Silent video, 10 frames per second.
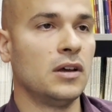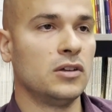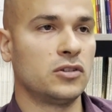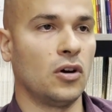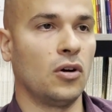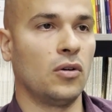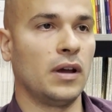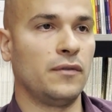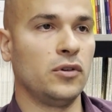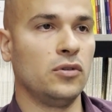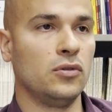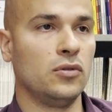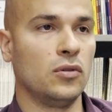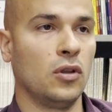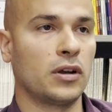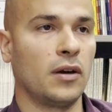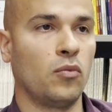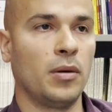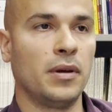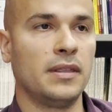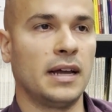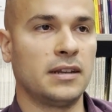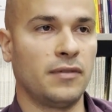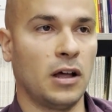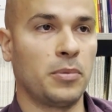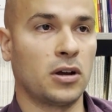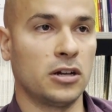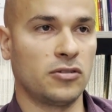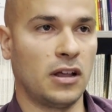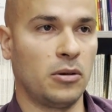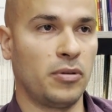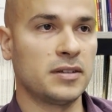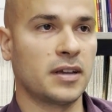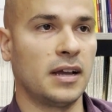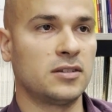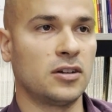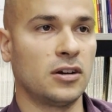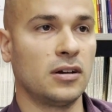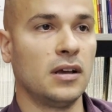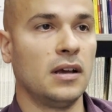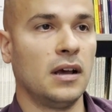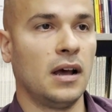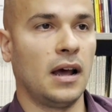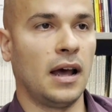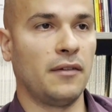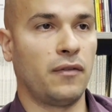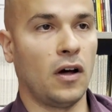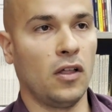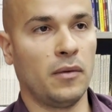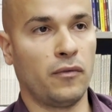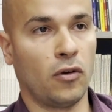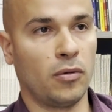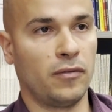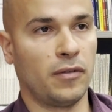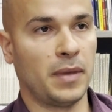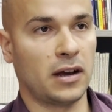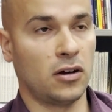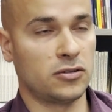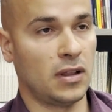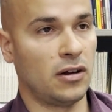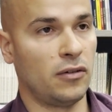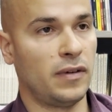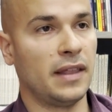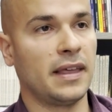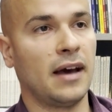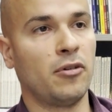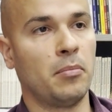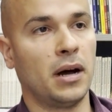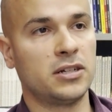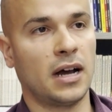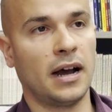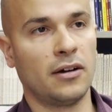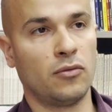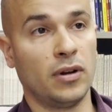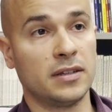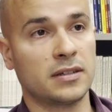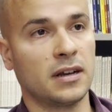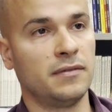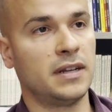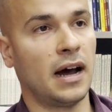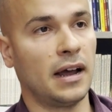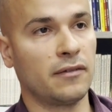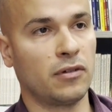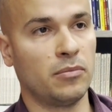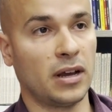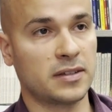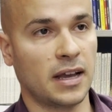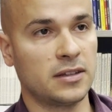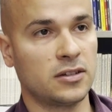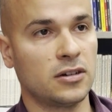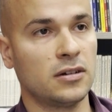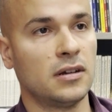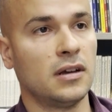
So if you look at women that develop a contralateral breast cancer and follow them forward from that contralateral event, they have a much higher risk of dying from breast cancer